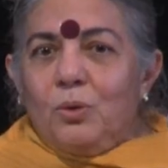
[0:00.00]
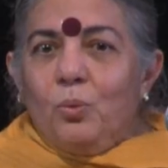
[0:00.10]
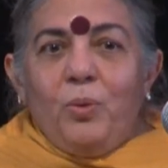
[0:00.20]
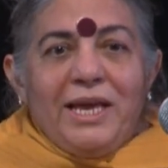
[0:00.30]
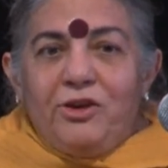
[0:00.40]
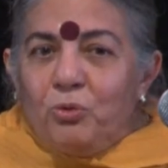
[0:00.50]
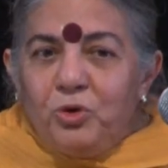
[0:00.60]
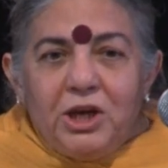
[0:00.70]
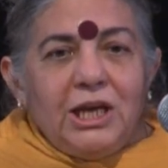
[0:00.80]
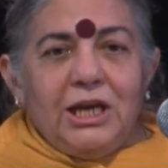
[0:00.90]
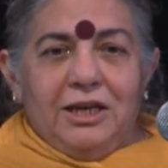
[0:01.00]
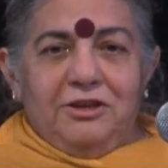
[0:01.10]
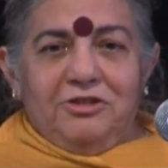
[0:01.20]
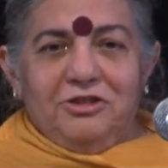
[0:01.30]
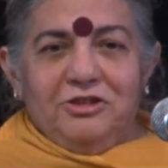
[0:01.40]
We don't
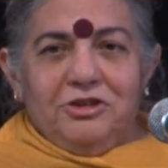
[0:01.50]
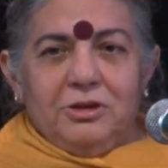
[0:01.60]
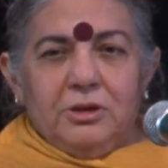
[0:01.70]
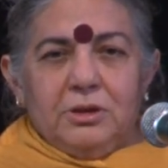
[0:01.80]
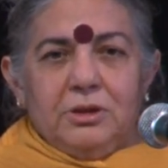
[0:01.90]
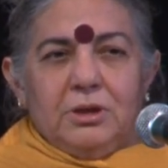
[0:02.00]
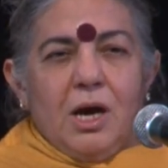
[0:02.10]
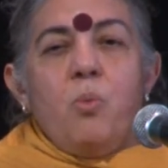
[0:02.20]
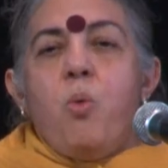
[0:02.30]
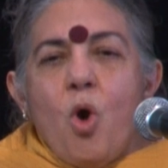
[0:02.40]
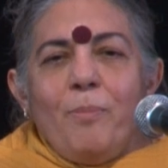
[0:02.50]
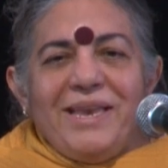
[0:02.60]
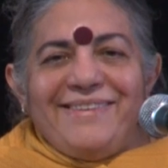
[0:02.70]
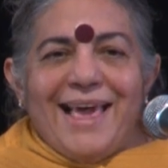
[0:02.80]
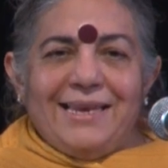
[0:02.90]
need a war
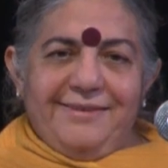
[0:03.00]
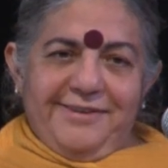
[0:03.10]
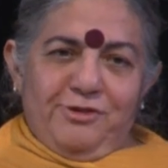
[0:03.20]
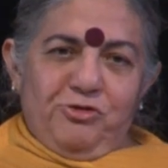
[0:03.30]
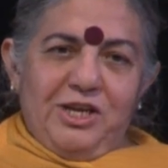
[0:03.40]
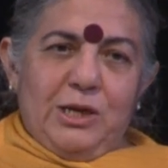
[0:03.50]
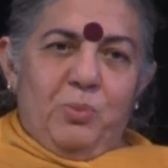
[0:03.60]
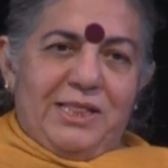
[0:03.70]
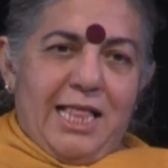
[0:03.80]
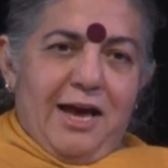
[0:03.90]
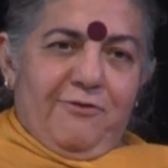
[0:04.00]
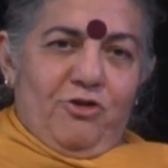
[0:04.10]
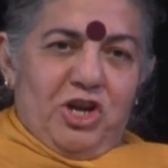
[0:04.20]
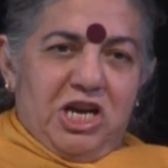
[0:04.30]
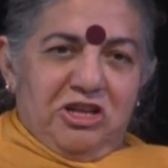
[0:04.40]
mentality to deal with
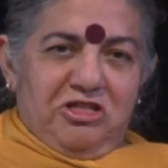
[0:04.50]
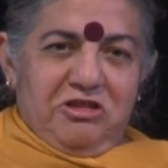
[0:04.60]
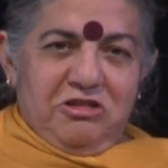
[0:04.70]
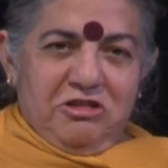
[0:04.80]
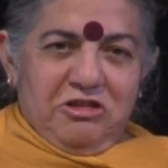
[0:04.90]
life on Earth.